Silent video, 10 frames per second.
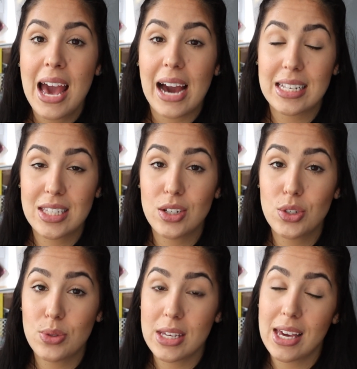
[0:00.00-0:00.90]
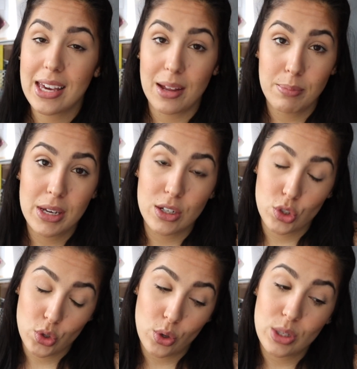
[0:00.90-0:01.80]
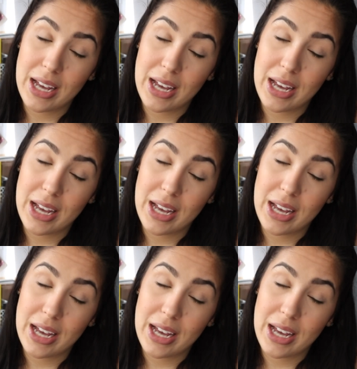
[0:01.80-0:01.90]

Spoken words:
I still do think it can be controlled.